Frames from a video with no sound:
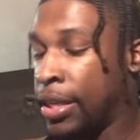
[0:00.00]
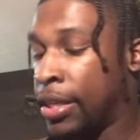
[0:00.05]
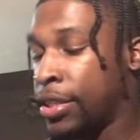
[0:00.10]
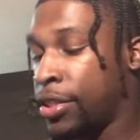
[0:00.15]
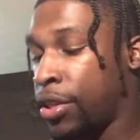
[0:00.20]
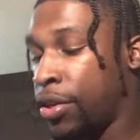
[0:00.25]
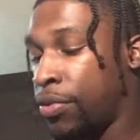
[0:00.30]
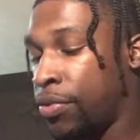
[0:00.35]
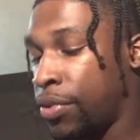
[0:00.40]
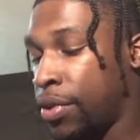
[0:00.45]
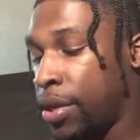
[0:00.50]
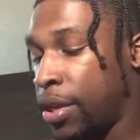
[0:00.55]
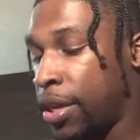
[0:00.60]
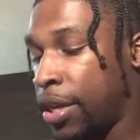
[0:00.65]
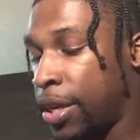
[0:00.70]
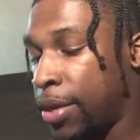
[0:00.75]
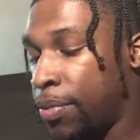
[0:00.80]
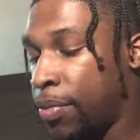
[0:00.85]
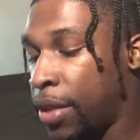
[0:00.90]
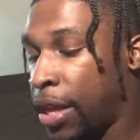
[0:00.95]
So
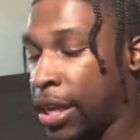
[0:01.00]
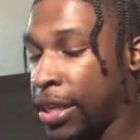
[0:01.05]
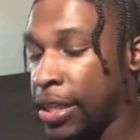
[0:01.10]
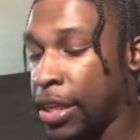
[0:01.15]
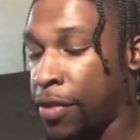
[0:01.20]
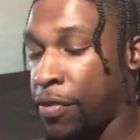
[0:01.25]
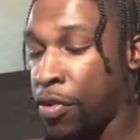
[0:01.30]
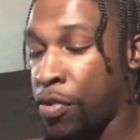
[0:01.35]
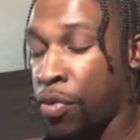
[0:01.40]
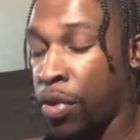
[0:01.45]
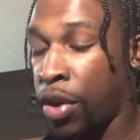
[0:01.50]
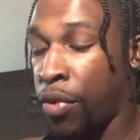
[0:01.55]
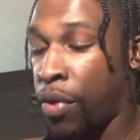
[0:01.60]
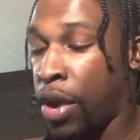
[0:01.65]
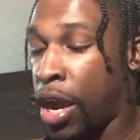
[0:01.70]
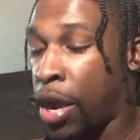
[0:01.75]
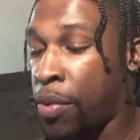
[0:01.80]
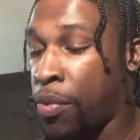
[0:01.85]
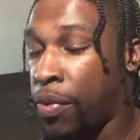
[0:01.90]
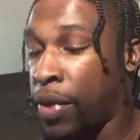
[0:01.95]
like I said, if you want to
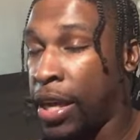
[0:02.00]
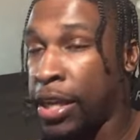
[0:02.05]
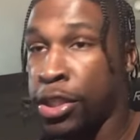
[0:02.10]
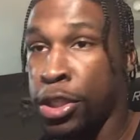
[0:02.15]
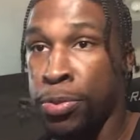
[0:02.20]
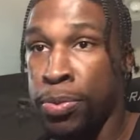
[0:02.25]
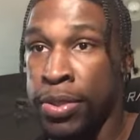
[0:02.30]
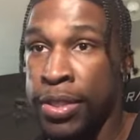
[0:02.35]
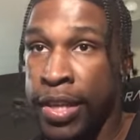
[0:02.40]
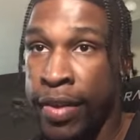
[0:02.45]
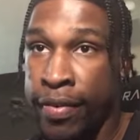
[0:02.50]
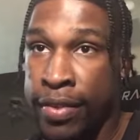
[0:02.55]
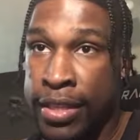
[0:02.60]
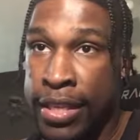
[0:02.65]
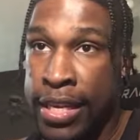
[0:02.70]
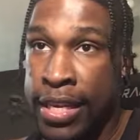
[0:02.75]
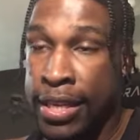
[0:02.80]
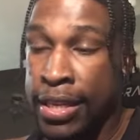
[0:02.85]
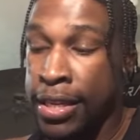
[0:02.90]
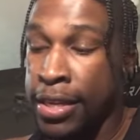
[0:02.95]
rock with like Super
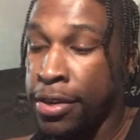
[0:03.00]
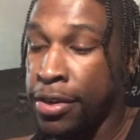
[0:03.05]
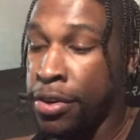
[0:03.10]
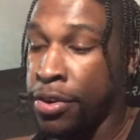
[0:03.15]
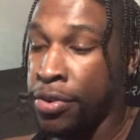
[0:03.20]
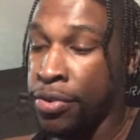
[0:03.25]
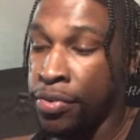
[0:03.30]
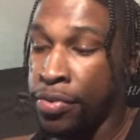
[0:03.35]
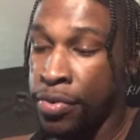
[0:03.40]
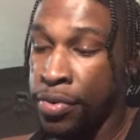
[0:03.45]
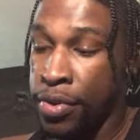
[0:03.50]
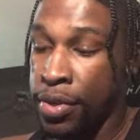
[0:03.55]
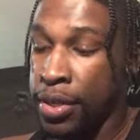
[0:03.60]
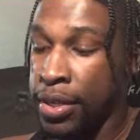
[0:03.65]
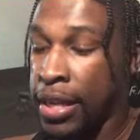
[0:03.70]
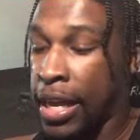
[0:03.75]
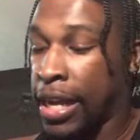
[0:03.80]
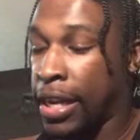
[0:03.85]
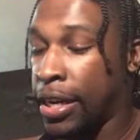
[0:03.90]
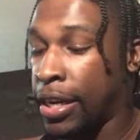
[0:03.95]
17 leader,
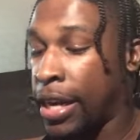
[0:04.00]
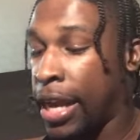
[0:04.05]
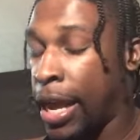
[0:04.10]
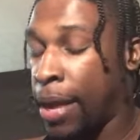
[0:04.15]
that